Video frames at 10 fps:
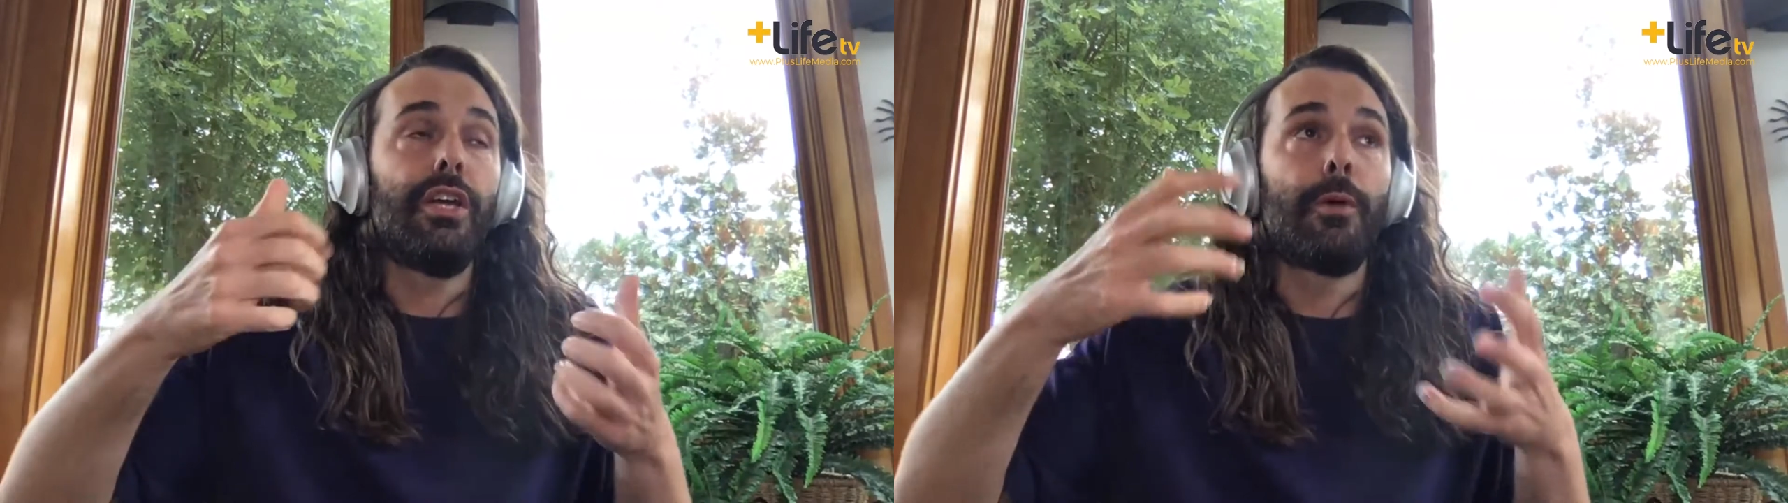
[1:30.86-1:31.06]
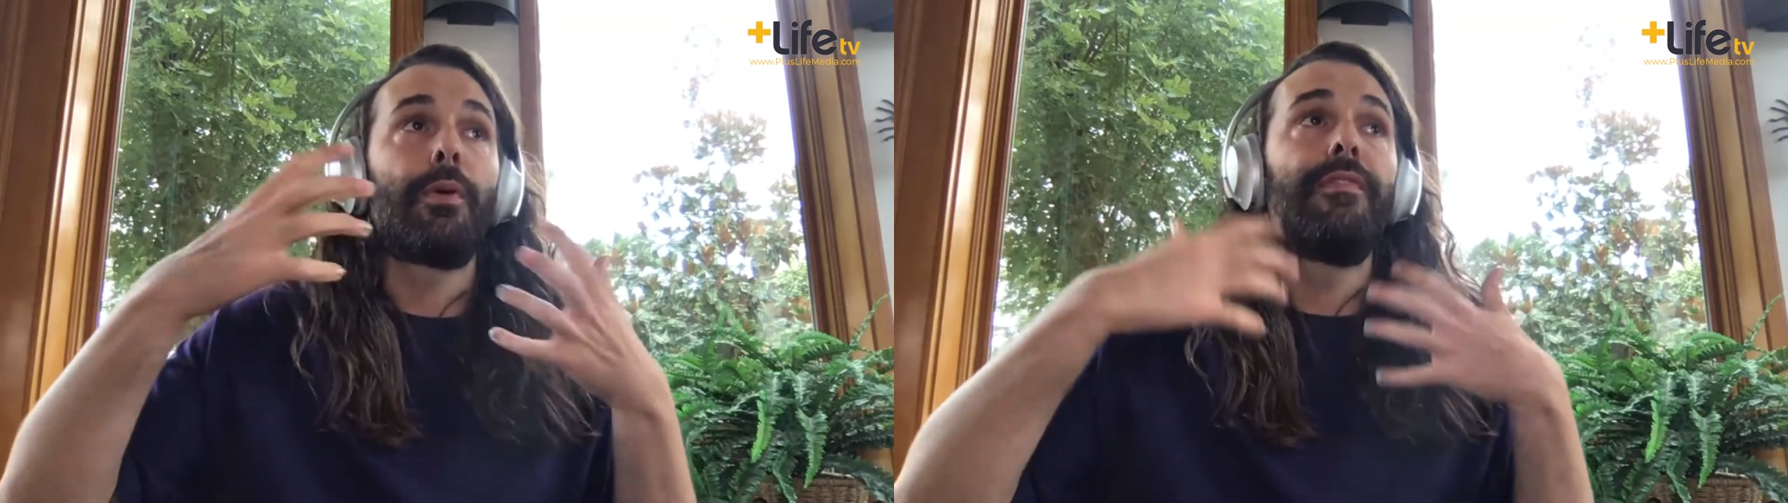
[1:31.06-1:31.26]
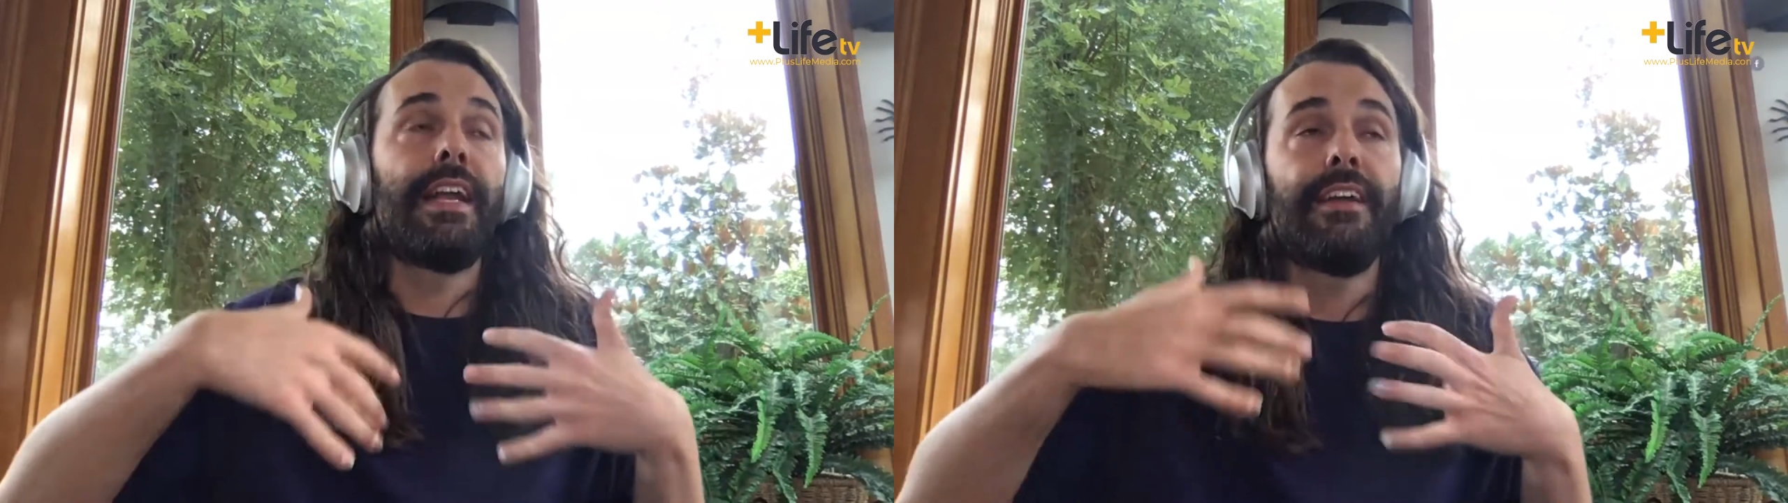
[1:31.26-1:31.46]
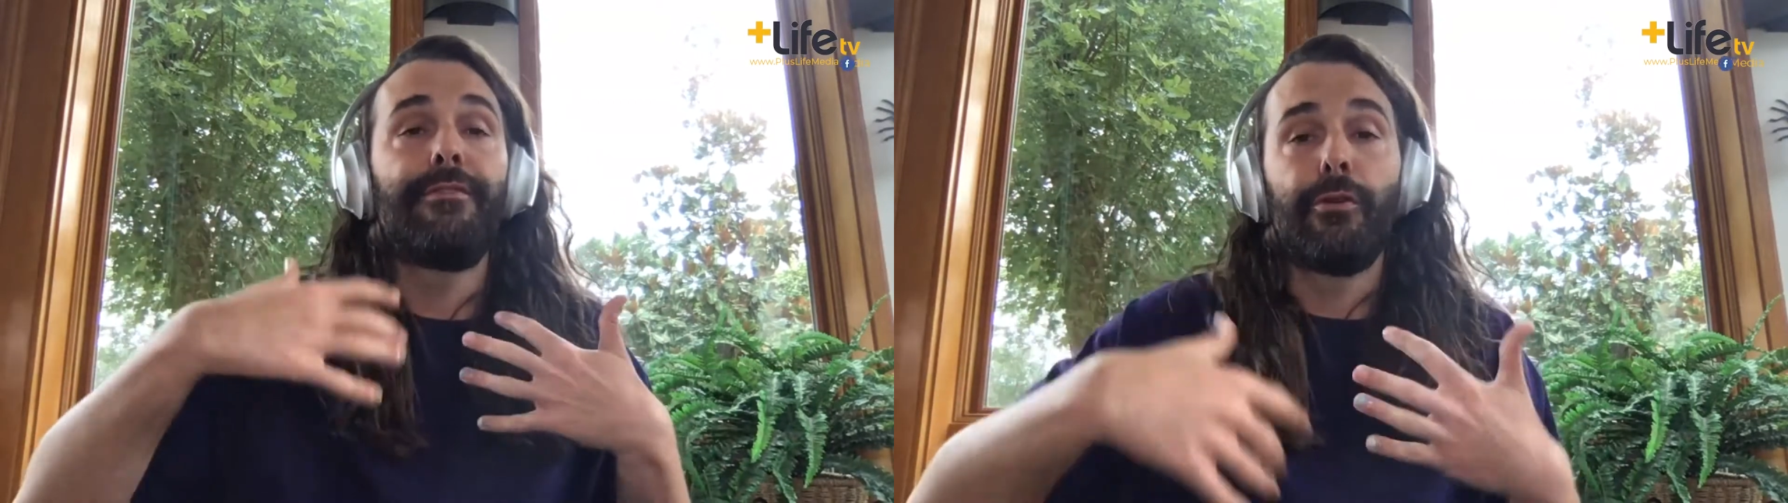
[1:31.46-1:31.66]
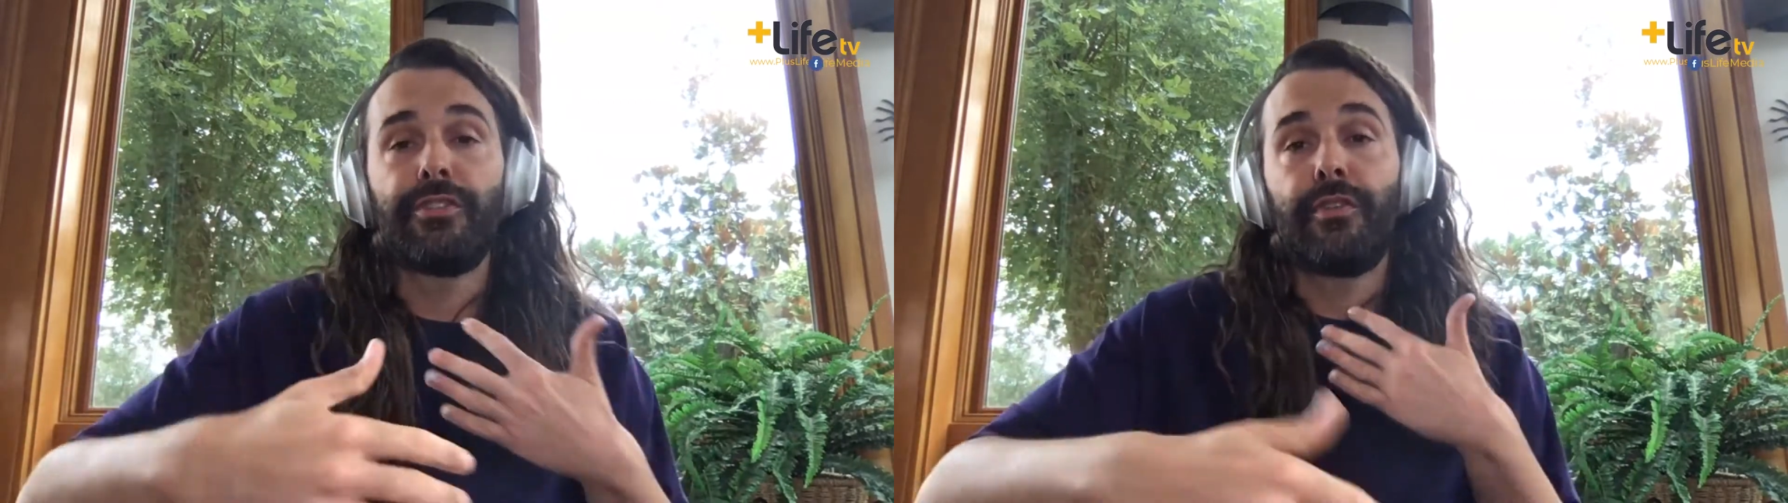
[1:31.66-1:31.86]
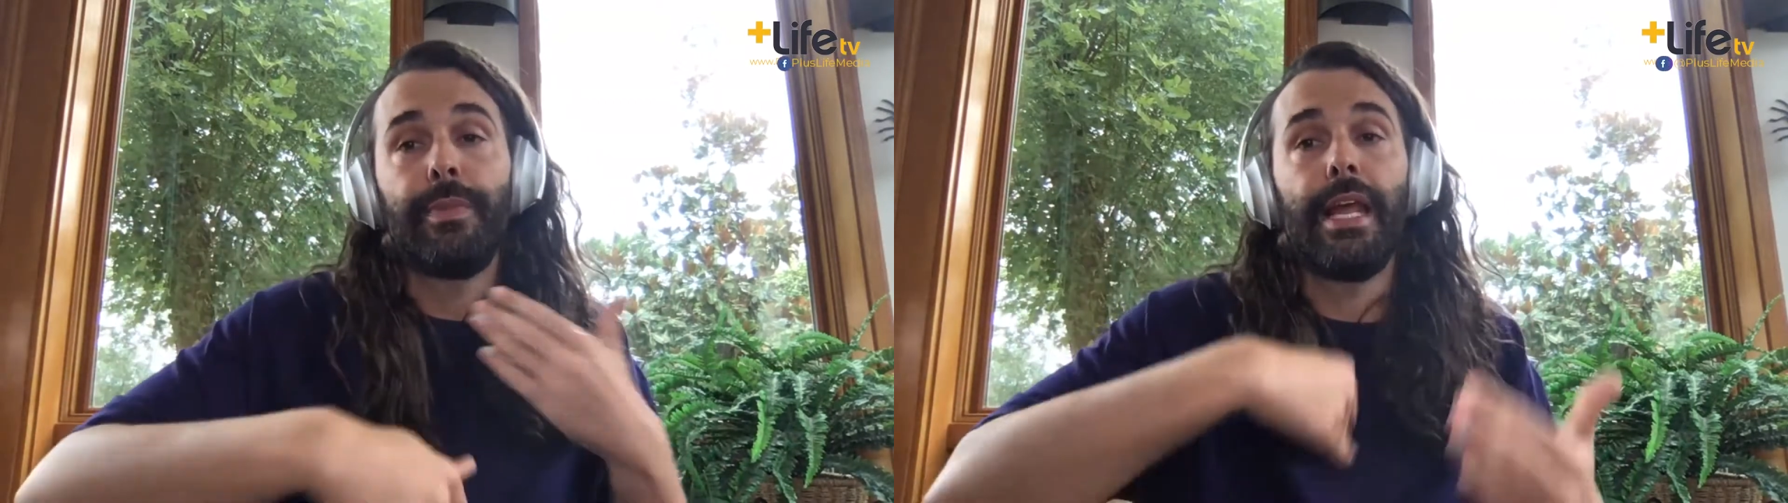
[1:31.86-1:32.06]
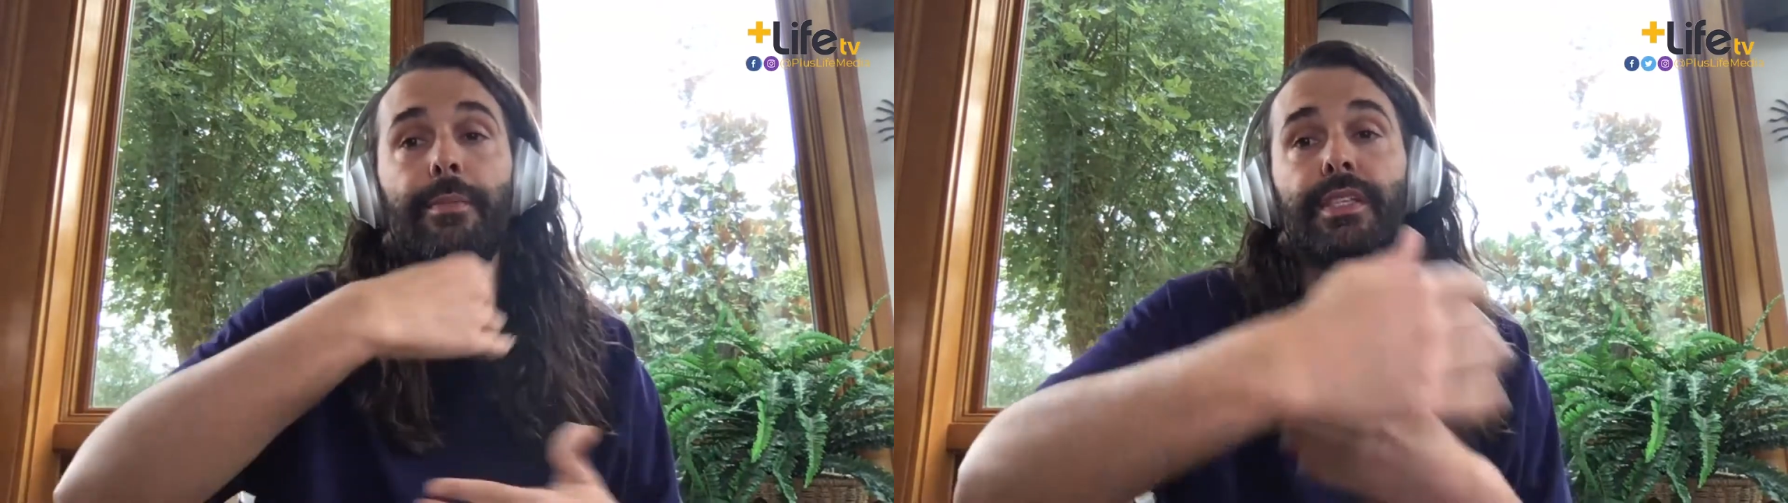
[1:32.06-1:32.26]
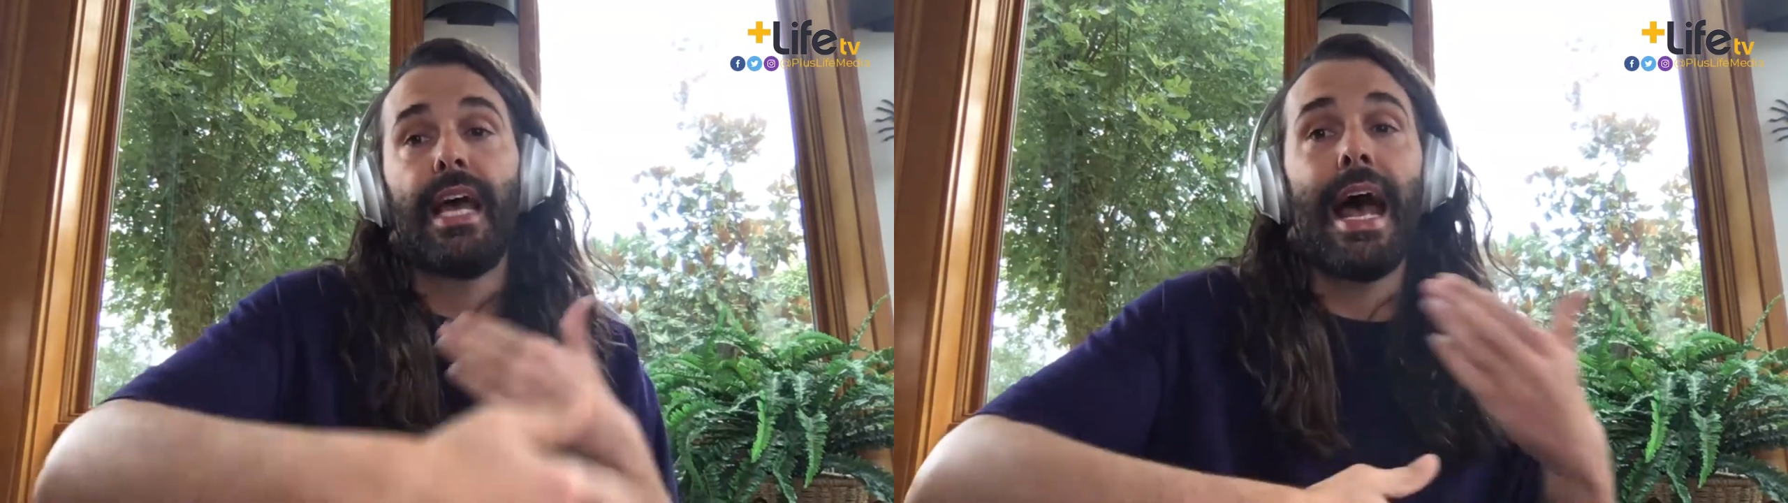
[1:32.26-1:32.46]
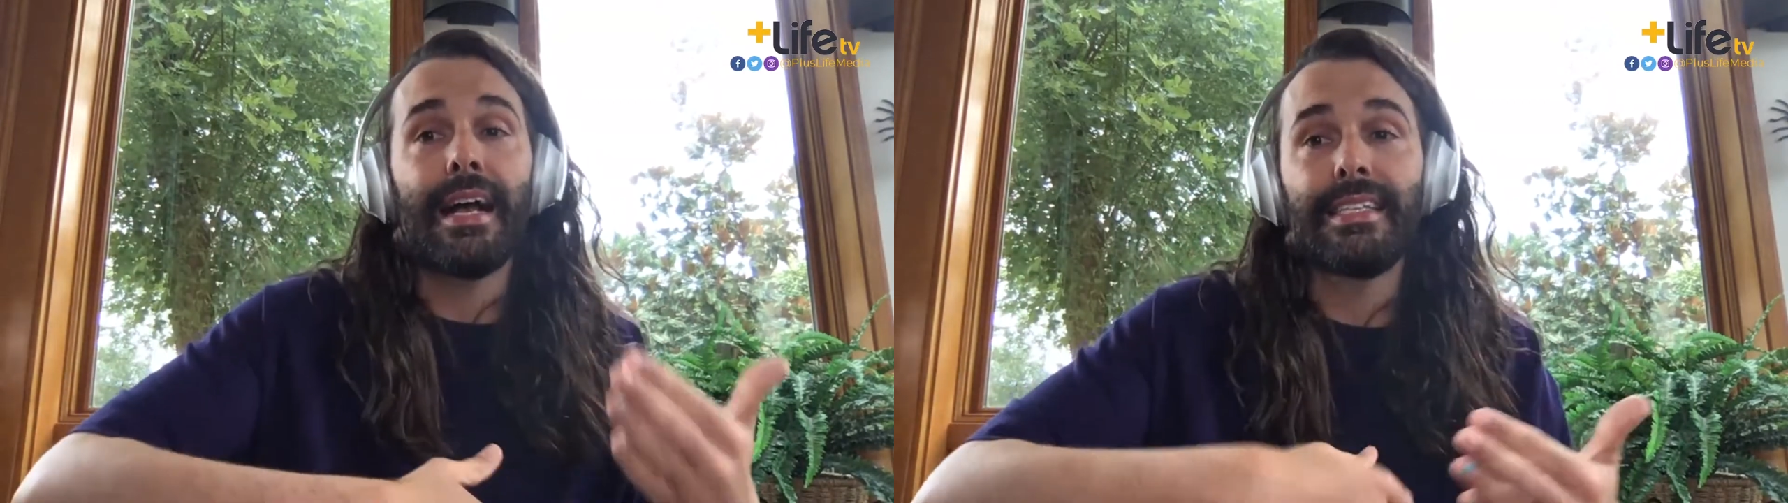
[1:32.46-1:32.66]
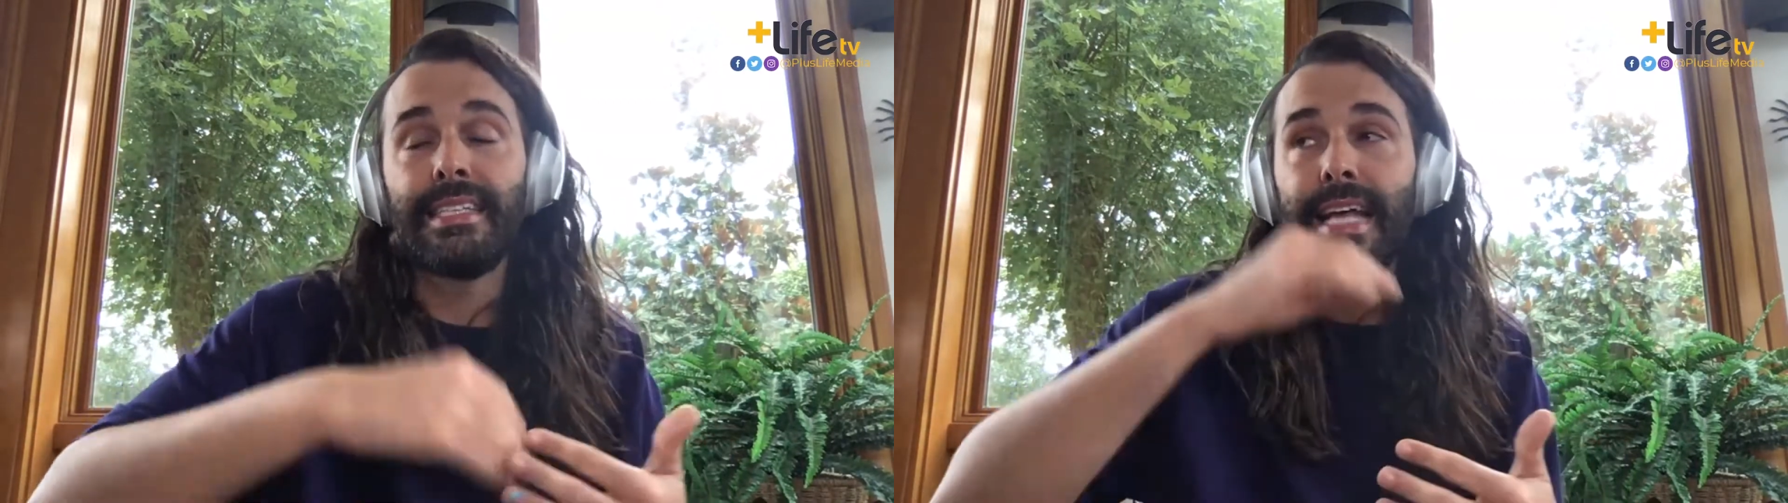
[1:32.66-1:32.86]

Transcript: preventing folks from being able to access